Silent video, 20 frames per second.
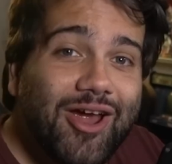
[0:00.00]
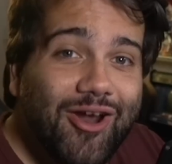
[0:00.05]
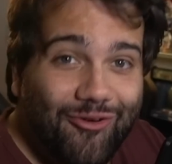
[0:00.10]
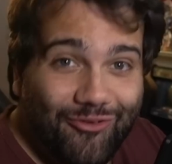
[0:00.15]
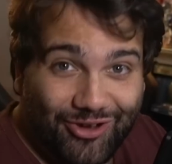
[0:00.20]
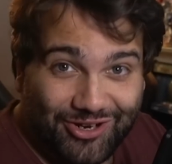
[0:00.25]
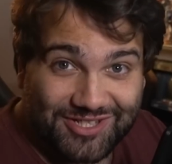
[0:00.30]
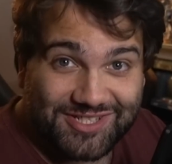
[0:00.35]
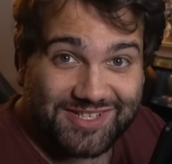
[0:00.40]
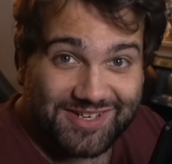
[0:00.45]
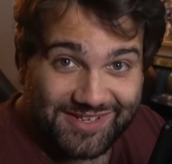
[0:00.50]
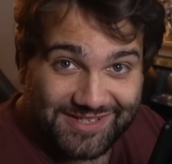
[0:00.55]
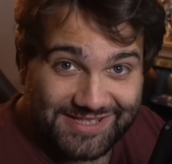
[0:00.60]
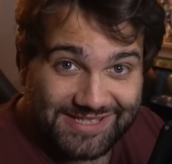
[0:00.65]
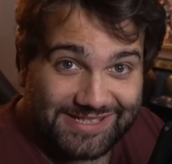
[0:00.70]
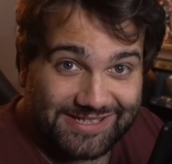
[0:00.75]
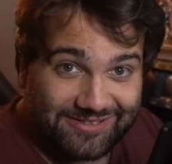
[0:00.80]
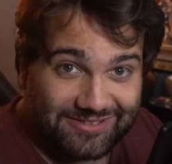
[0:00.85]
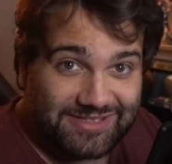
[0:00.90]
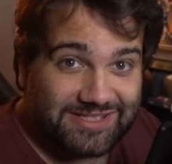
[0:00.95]
Rockstar's
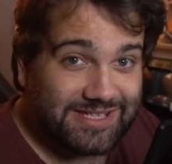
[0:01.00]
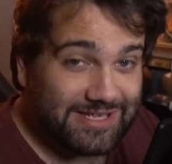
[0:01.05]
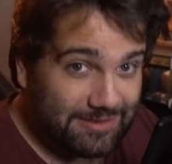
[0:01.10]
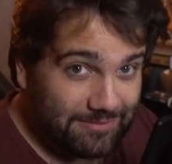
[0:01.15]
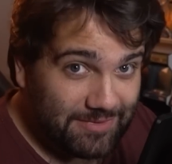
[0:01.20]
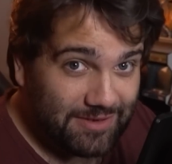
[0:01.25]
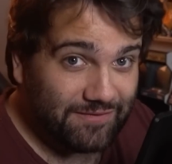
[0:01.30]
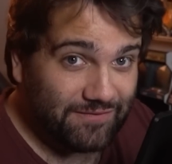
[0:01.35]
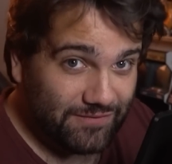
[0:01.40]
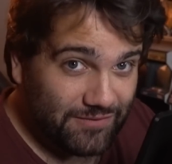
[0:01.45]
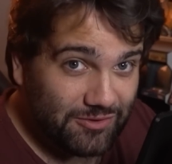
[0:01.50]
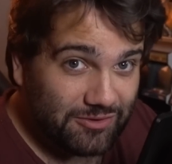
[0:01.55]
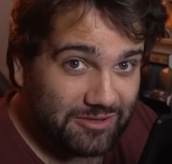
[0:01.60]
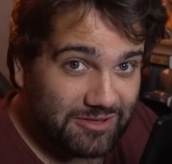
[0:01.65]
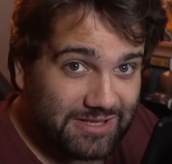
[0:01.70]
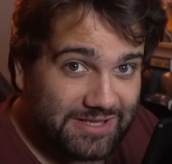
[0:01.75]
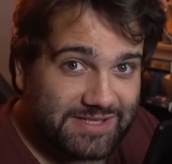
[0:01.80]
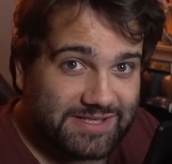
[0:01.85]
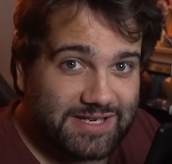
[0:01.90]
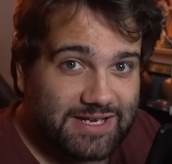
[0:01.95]
legal team, if you're
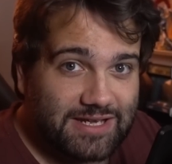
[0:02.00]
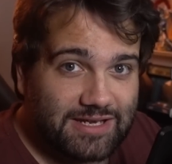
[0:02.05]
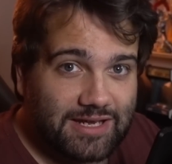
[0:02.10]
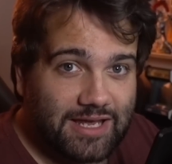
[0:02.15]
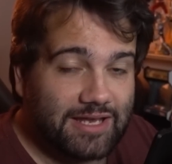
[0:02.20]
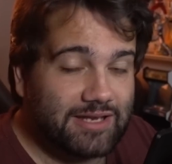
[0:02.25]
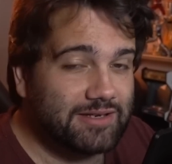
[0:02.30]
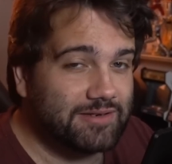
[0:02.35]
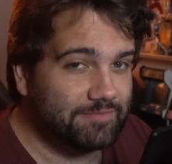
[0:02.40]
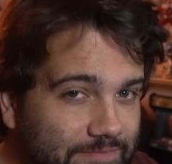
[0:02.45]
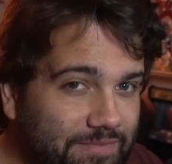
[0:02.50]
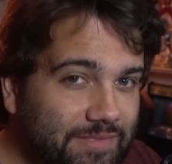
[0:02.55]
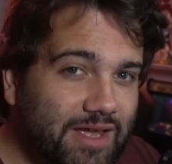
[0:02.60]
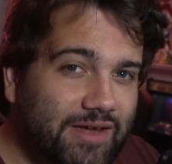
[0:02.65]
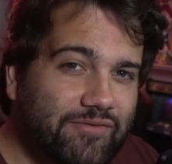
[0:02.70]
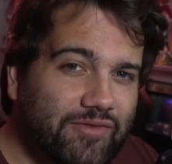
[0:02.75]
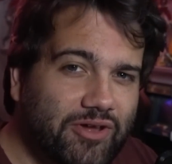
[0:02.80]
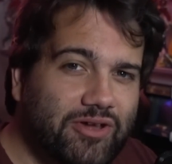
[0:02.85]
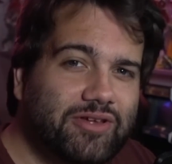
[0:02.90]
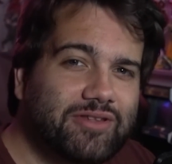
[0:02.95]
listening, and
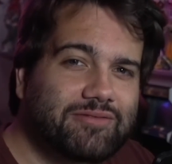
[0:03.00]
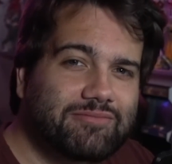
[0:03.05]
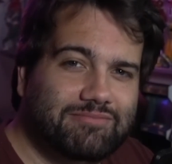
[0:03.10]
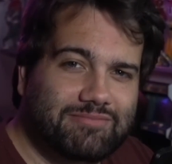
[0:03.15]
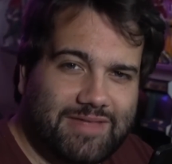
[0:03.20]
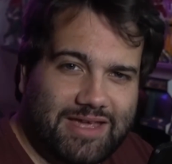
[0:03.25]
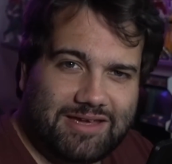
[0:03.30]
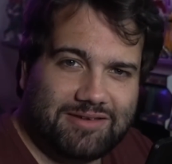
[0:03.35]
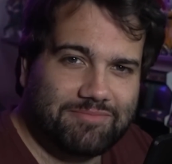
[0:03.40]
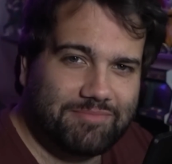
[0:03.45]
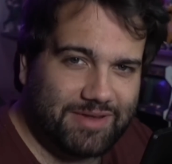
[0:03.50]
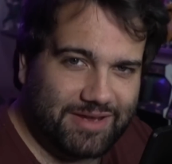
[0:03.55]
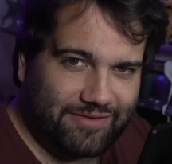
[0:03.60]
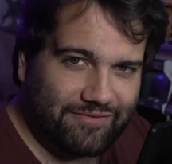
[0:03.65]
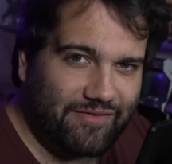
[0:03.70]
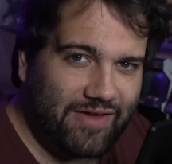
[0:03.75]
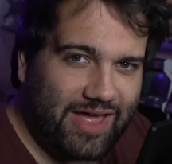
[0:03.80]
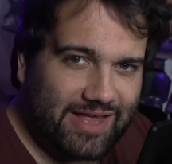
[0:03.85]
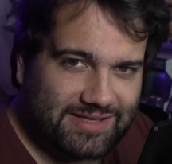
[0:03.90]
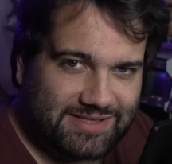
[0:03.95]
I've heard they're big
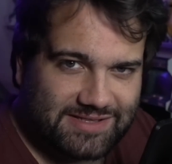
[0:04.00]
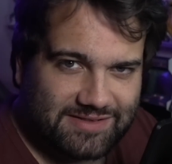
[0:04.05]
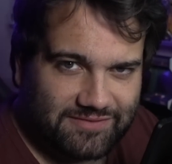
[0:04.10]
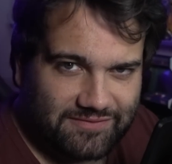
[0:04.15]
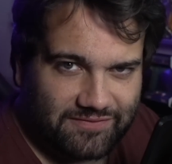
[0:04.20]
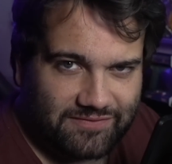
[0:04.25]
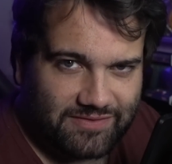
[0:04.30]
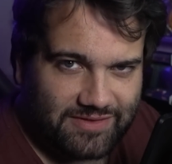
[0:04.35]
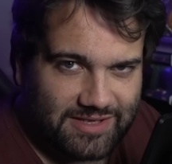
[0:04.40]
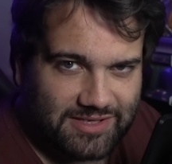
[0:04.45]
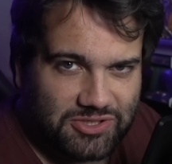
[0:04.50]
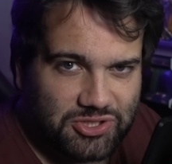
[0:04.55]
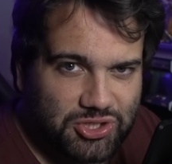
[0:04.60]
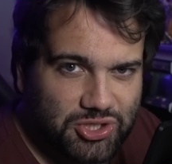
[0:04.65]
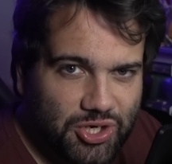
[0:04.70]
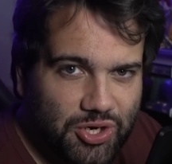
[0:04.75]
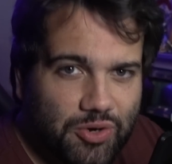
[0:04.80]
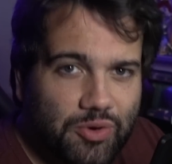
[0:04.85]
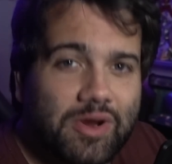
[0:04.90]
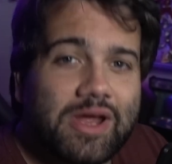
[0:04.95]
fans of this
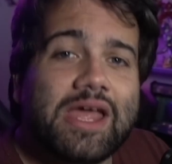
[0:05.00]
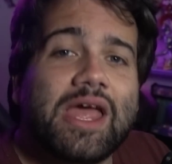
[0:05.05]
show.